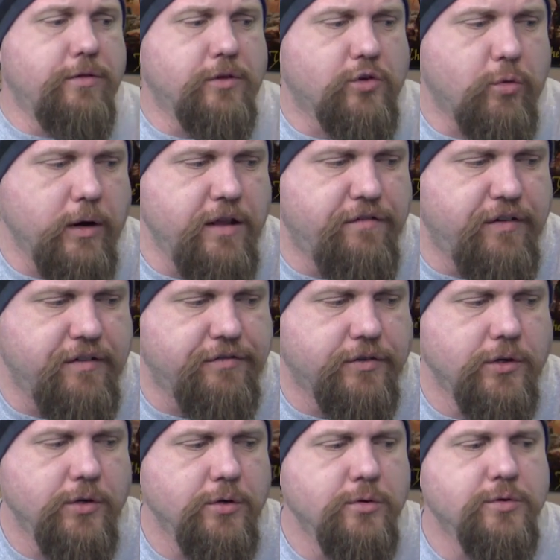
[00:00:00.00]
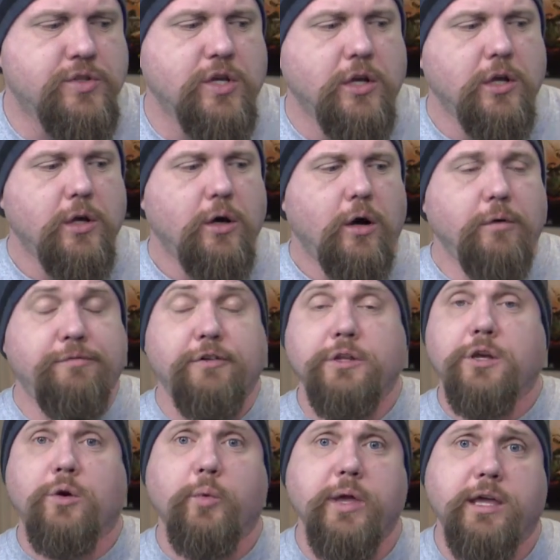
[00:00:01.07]
the 25th news.
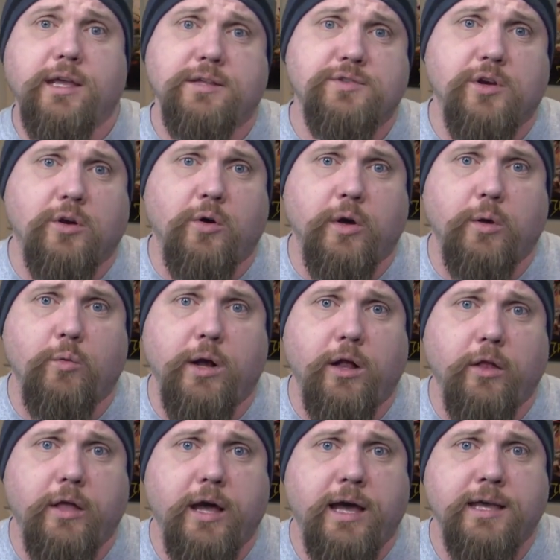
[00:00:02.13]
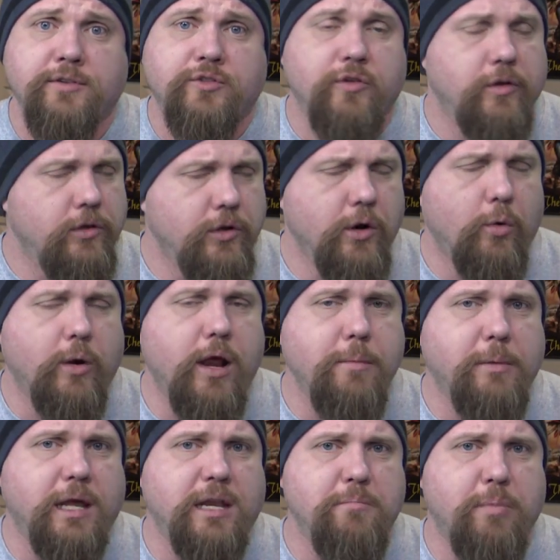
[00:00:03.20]
Hopefully your weekends are going well, guys. You know what
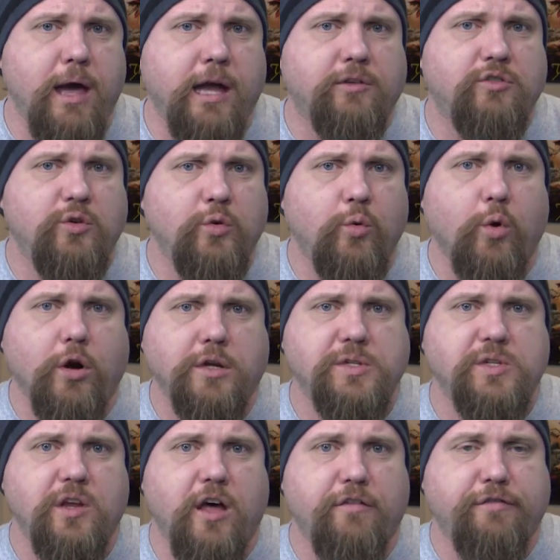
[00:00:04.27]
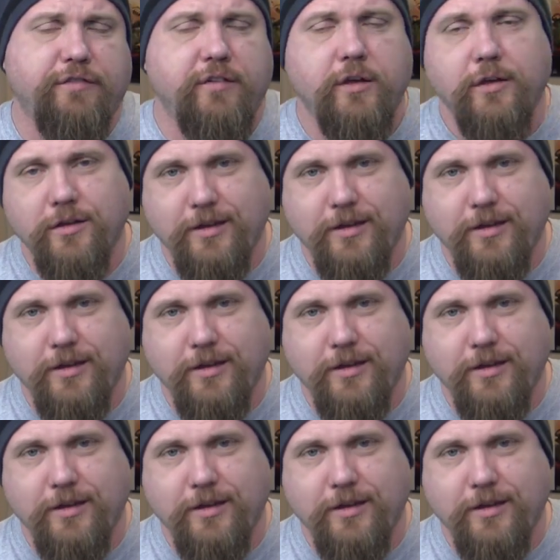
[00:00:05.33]
I'm getting back to, work stuff.